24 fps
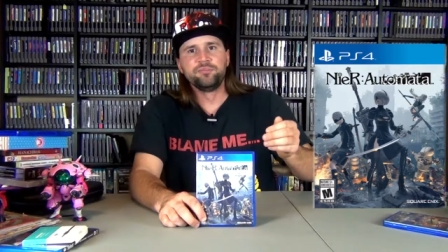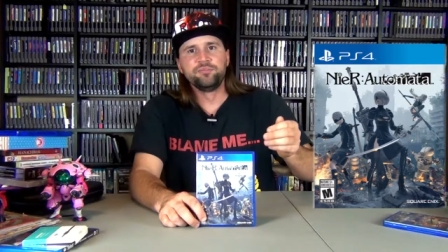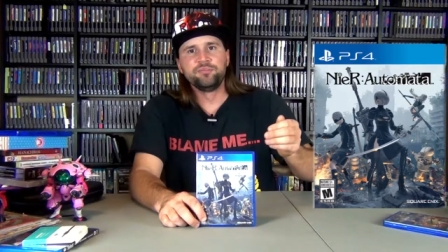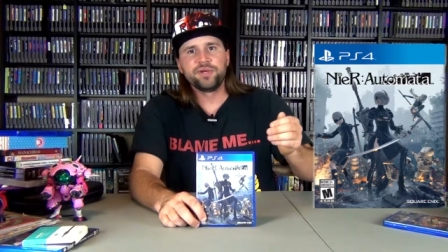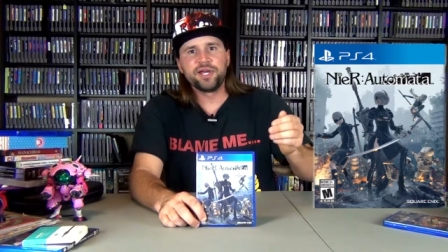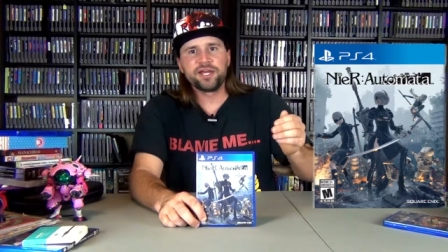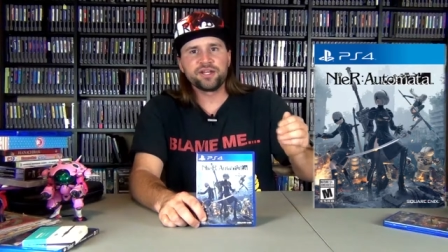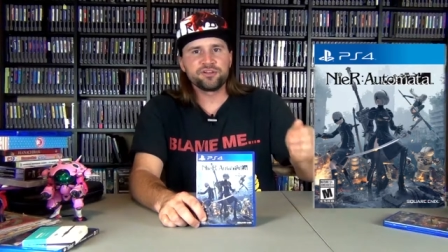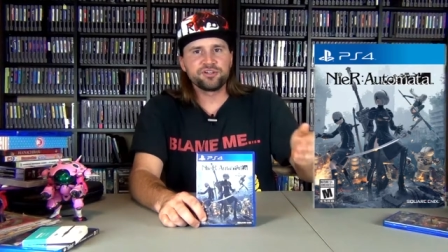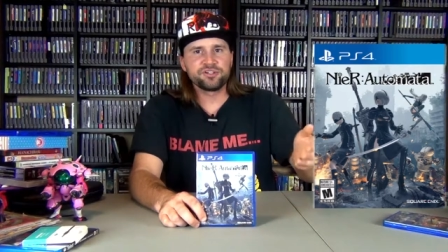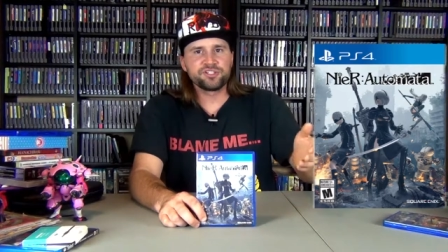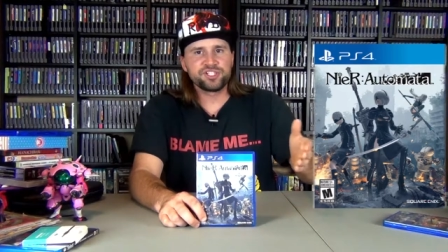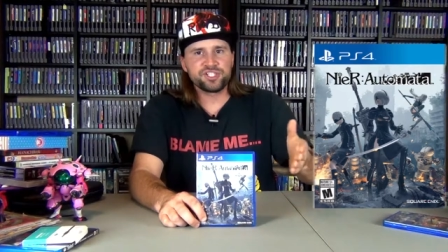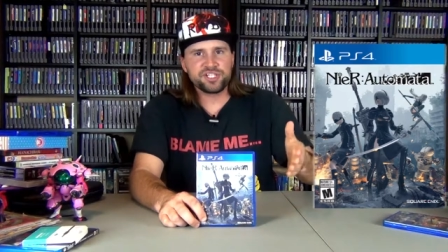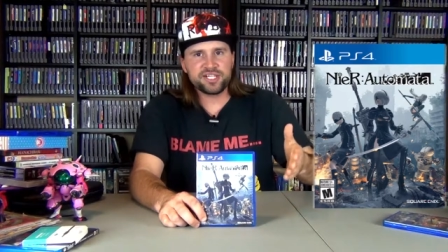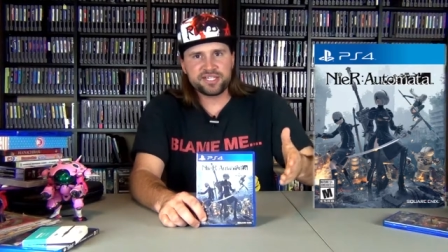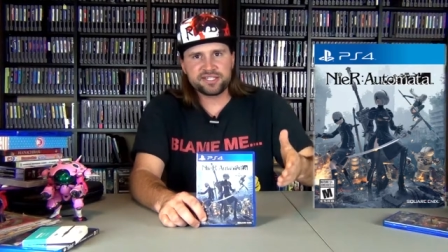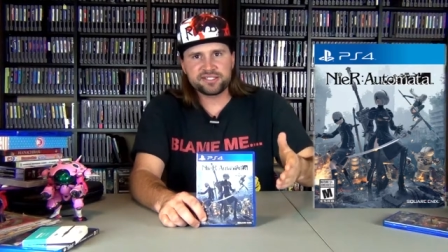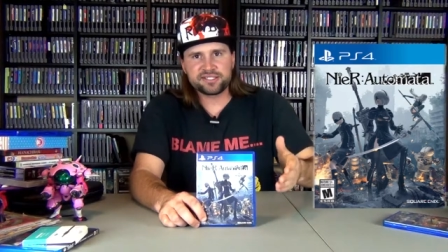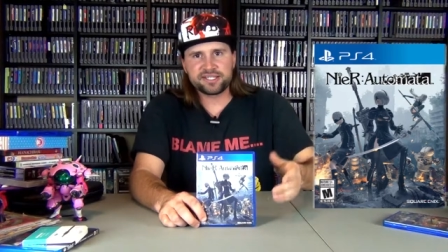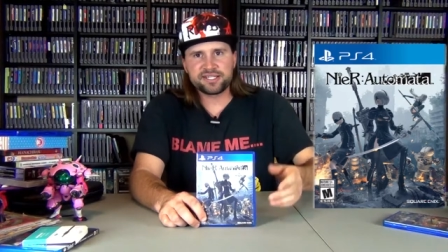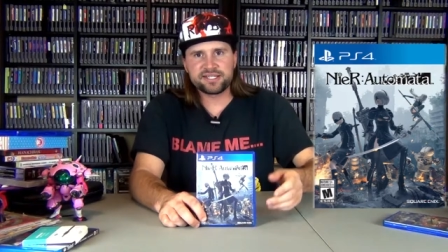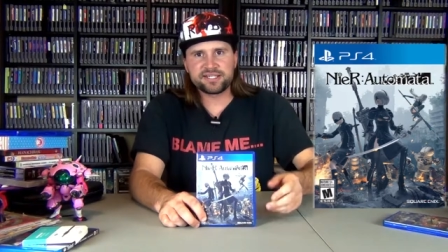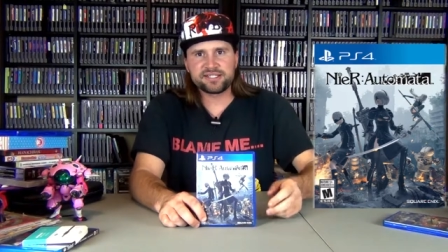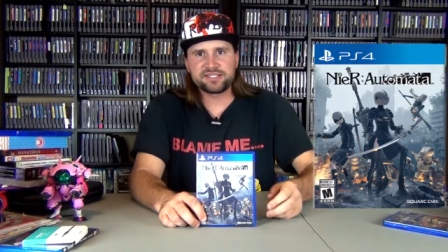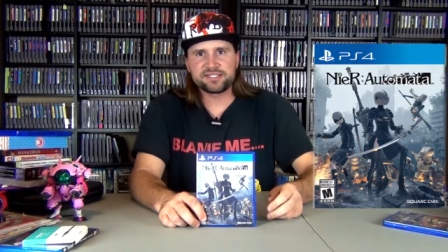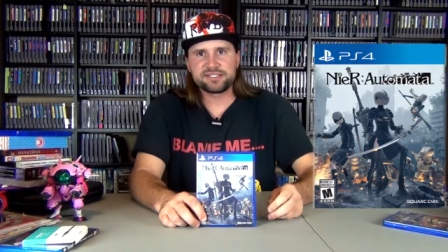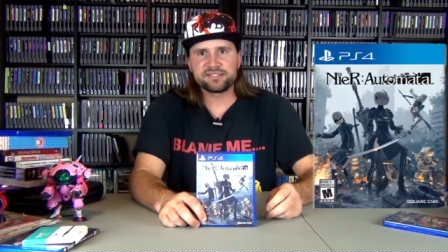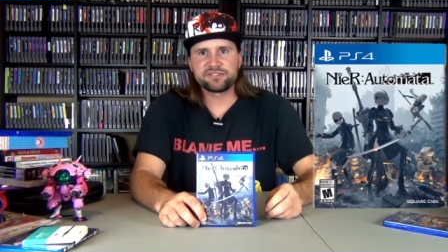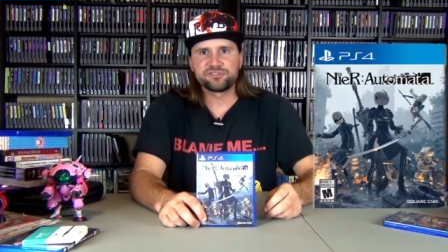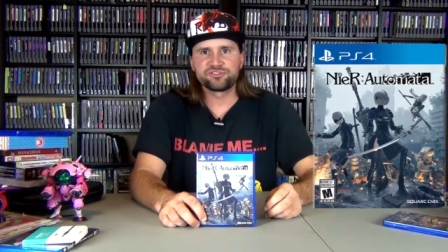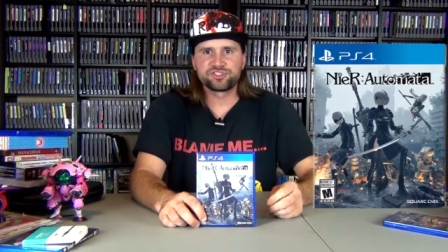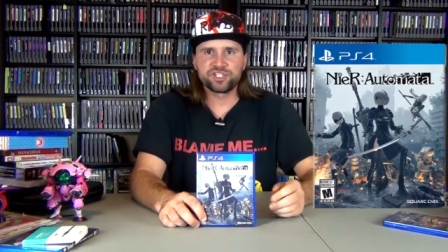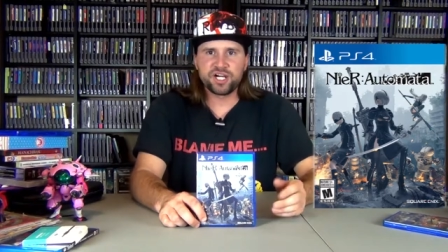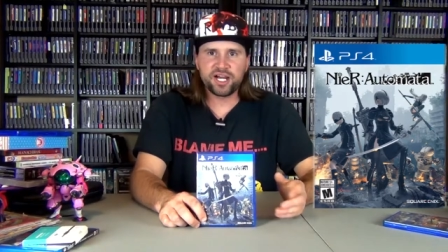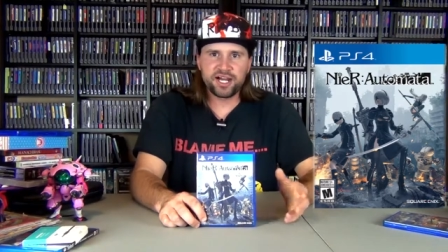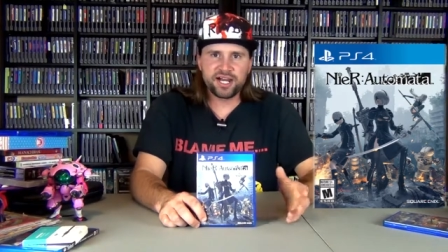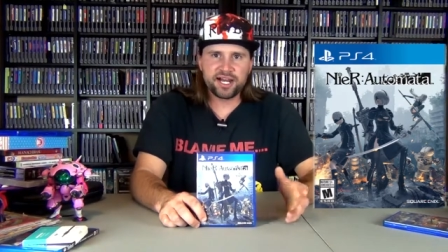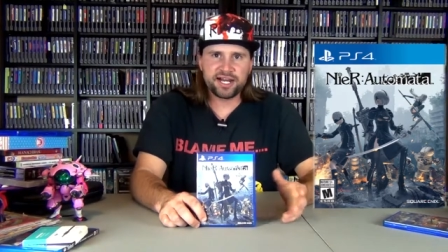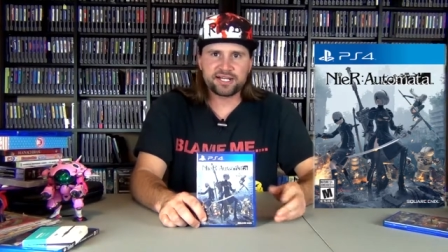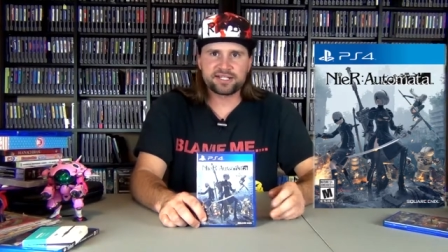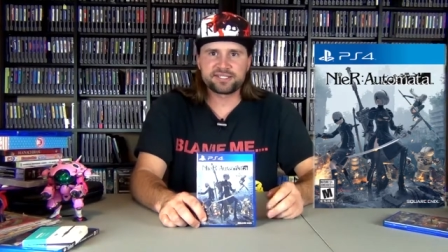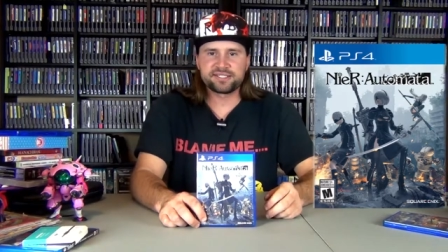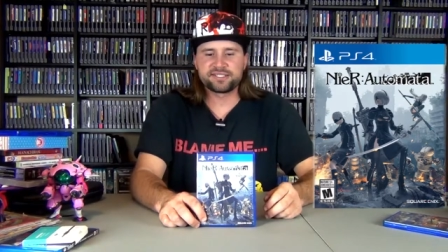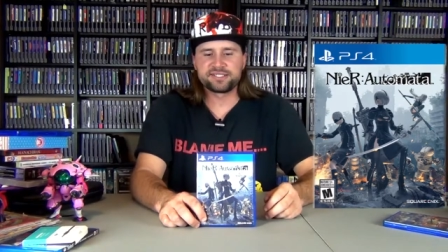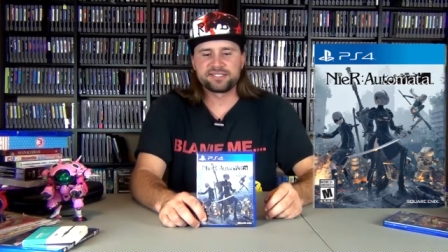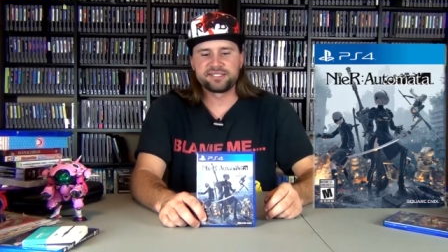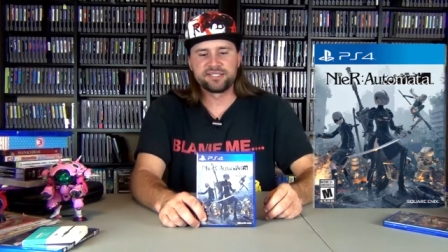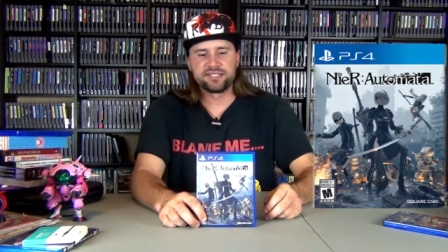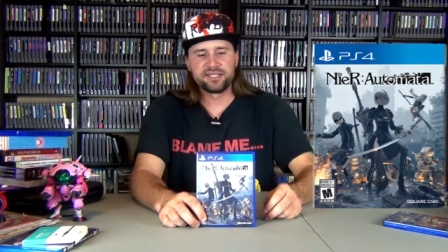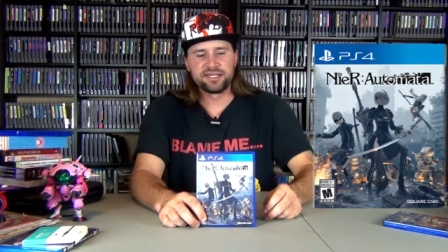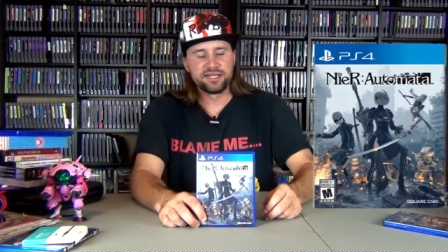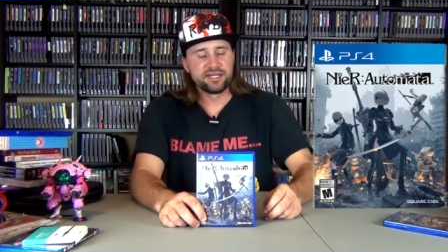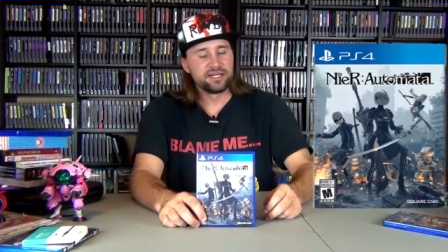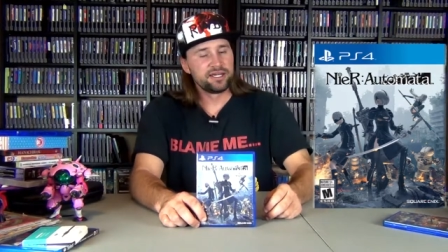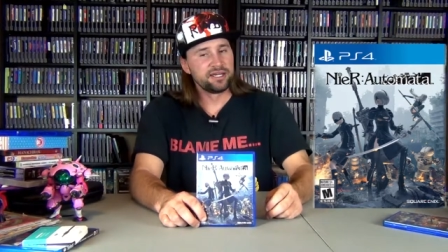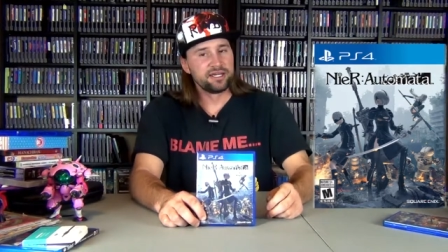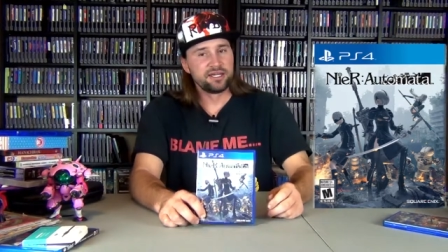Metal Jesus Rocks,